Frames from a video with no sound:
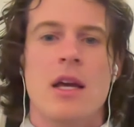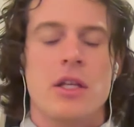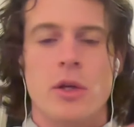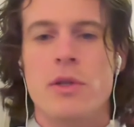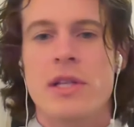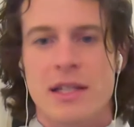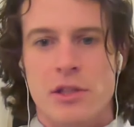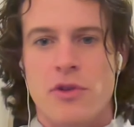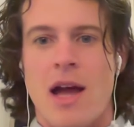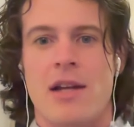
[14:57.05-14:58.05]
using
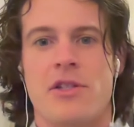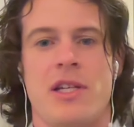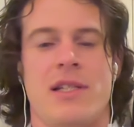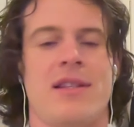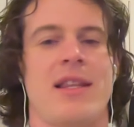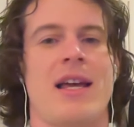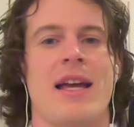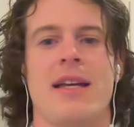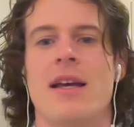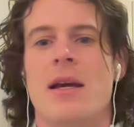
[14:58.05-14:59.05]
strategies
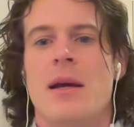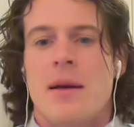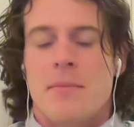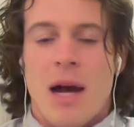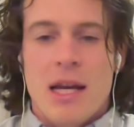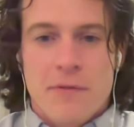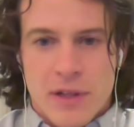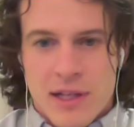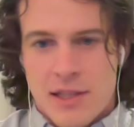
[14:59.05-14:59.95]
like mindfulness